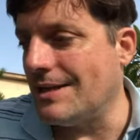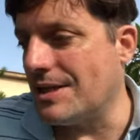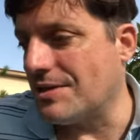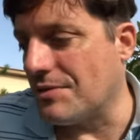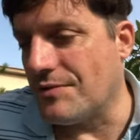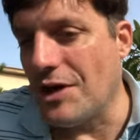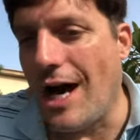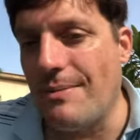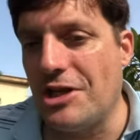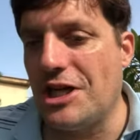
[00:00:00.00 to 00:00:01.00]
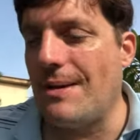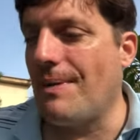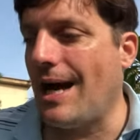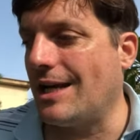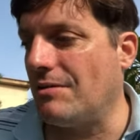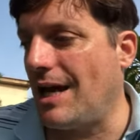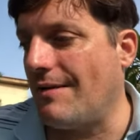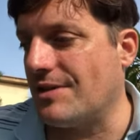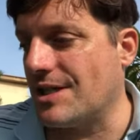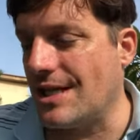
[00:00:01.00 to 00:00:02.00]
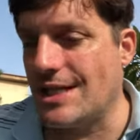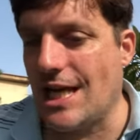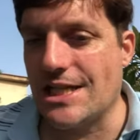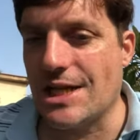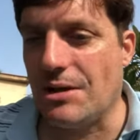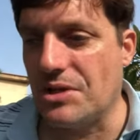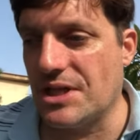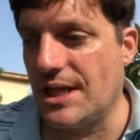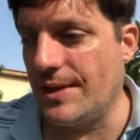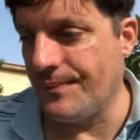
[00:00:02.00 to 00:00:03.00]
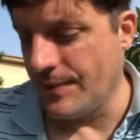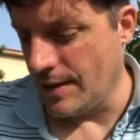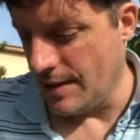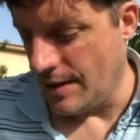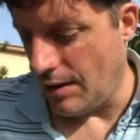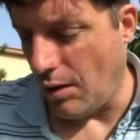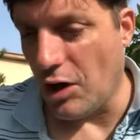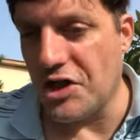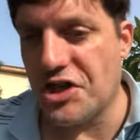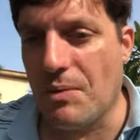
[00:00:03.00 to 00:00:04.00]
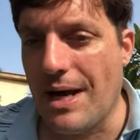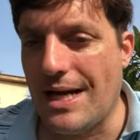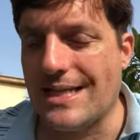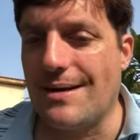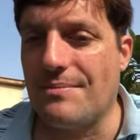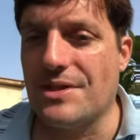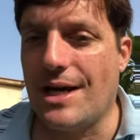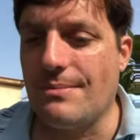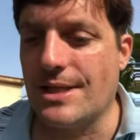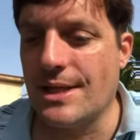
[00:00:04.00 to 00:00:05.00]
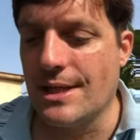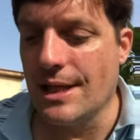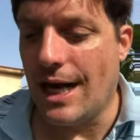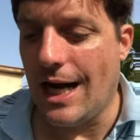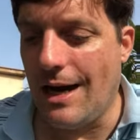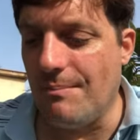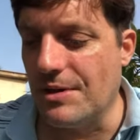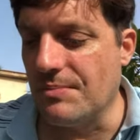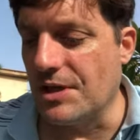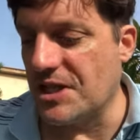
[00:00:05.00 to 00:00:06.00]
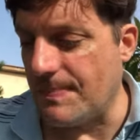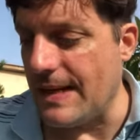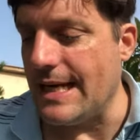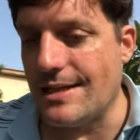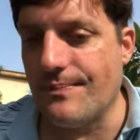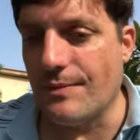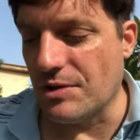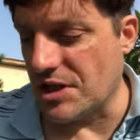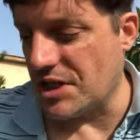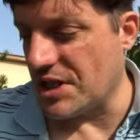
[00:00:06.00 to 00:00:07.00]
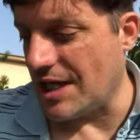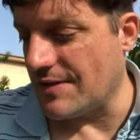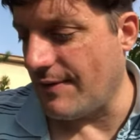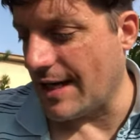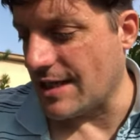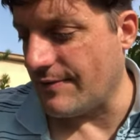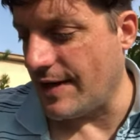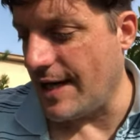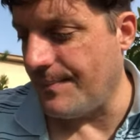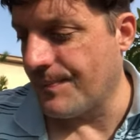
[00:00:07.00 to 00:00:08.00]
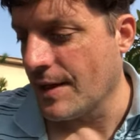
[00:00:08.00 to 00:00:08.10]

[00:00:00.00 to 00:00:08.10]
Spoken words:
It's this sort of diamond-shaped pattern he would have his soldiers in. Hollow squares sometimes, but speed was a decisive factor for him,